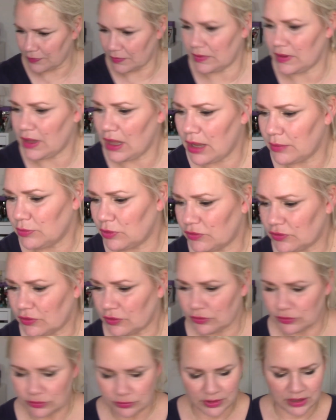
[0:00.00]
I'm not
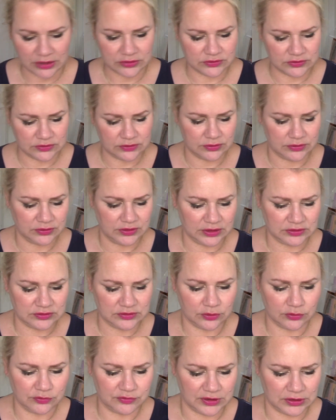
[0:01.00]
going to do that. That's
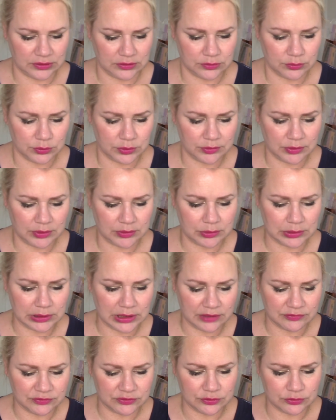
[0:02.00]
no fun. We'll
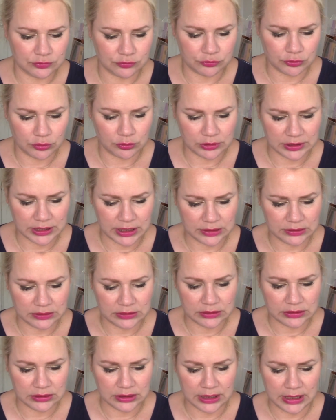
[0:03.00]
have to roll again.
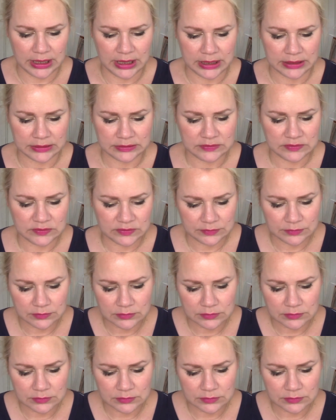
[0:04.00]
And